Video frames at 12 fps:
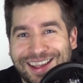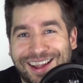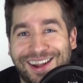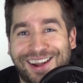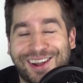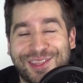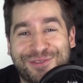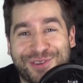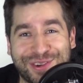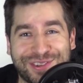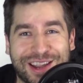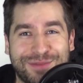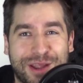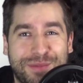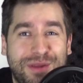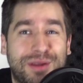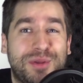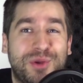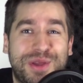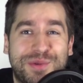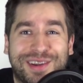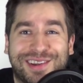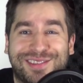The first time WWE went to